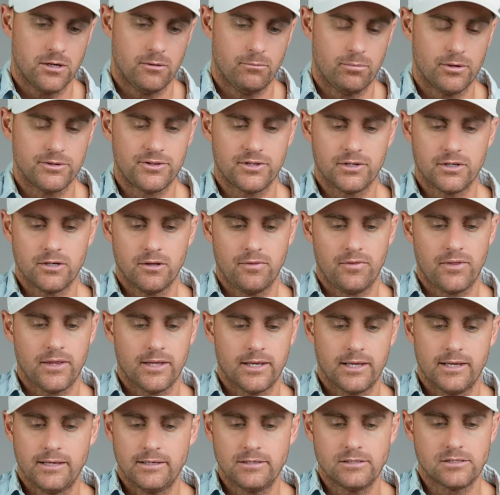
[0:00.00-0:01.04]
but the good
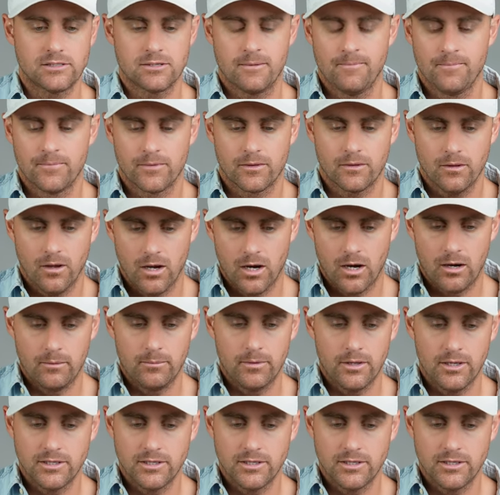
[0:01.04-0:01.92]
thing is um,